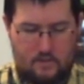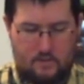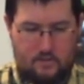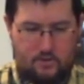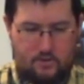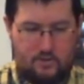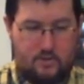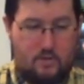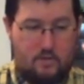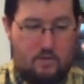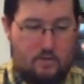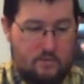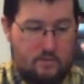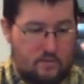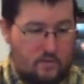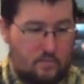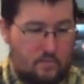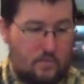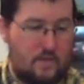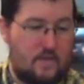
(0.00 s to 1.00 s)
she's also
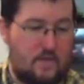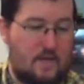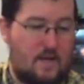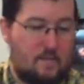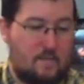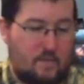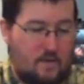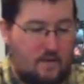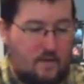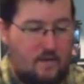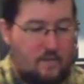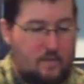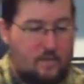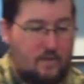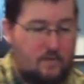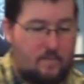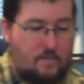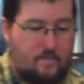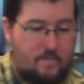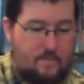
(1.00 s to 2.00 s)
going to play Gambling I'm
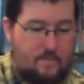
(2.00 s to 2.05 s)
in.